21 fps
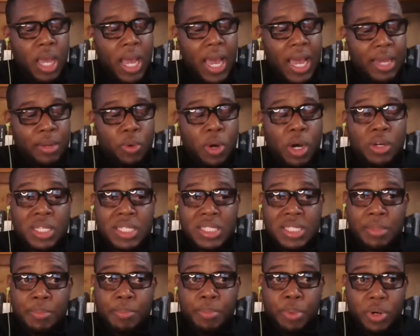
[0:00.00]
And what
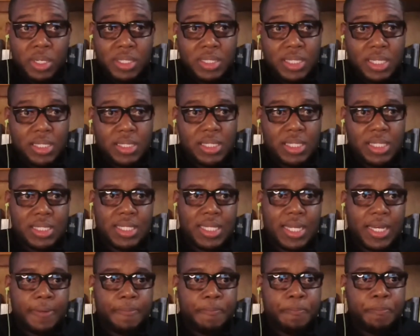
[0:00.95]
is important is
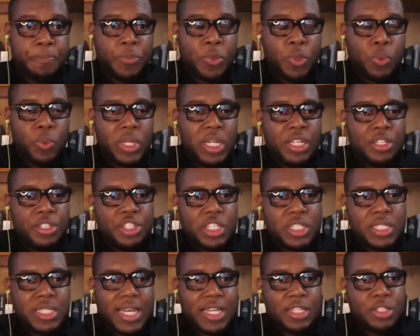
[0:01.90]
that we didn't
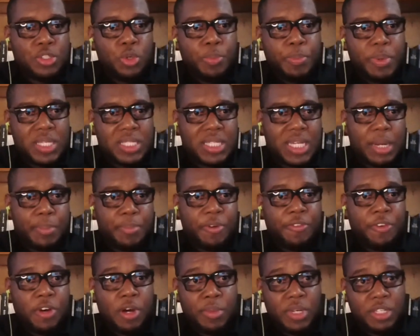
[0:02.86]
just see a superstar
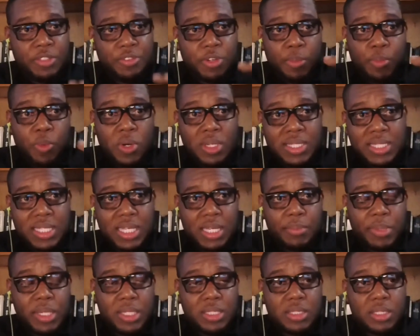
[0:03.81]
performance from one
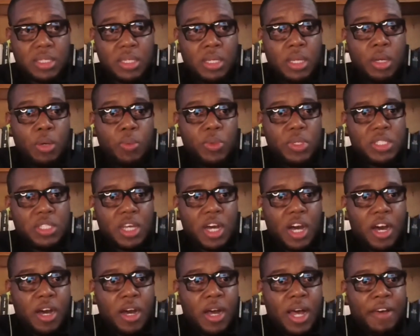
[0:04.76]
segment. We
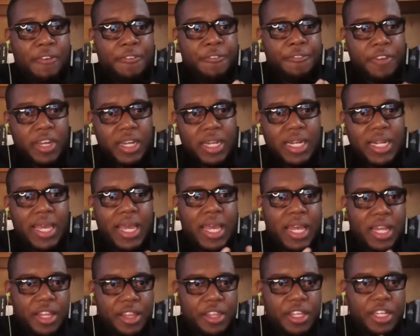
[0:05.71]
saw a fairly
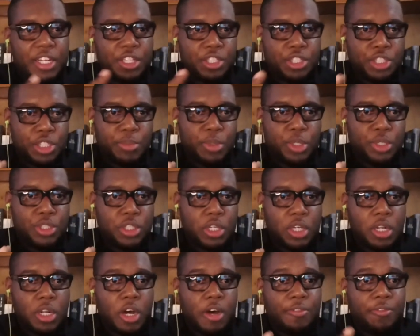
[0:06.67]
healthy
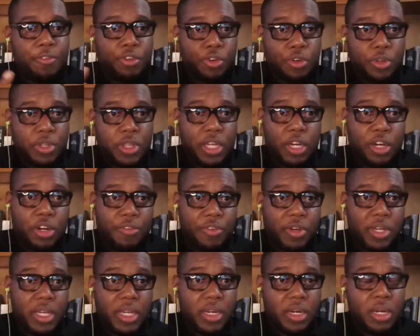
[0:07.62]
distribution of growth year
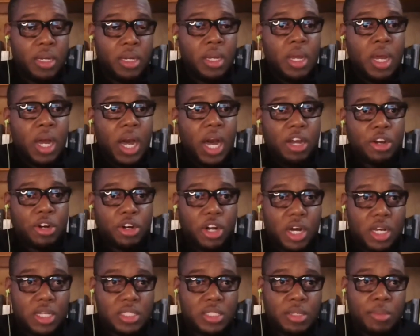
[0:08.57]
over year
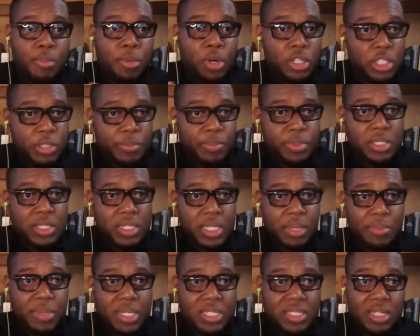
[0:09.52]
across the multiple
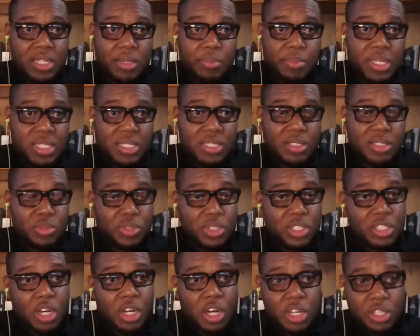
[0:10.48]
segments in the business, which
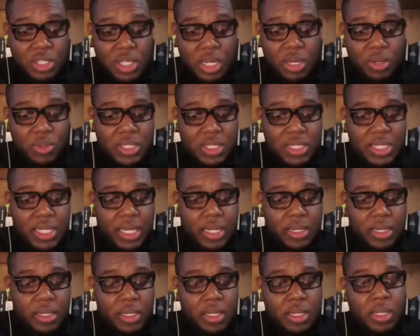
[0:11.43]
is also a good
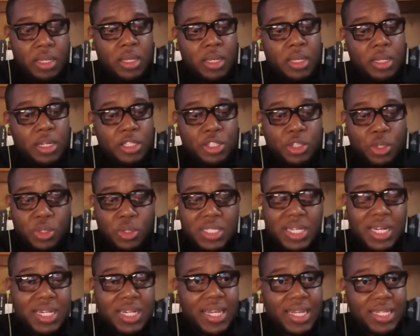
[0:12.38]
sign. The
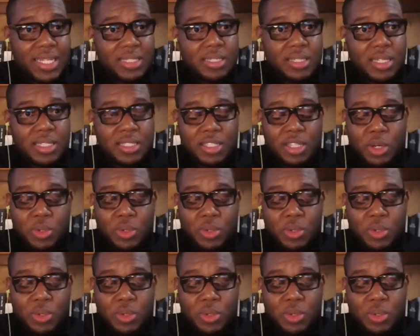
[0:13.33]
total debt is